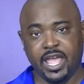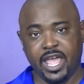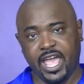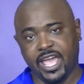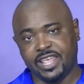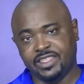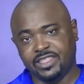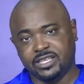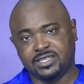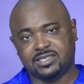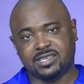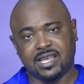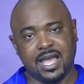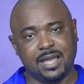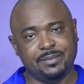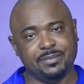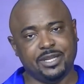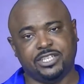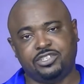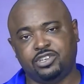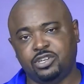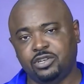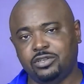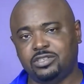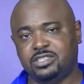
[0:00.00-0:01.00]
And the time
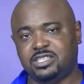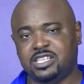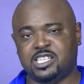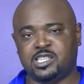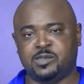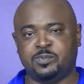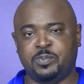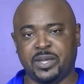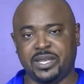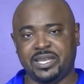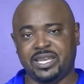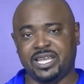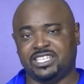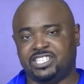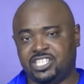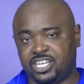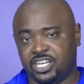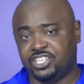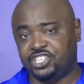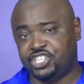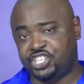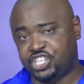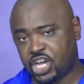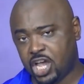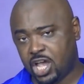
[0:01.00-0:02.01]
that you used to spend at
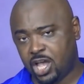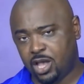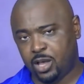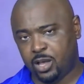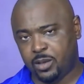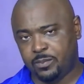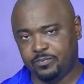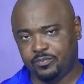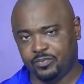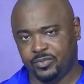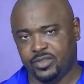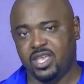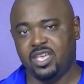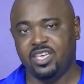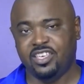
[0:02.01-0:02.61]
your job,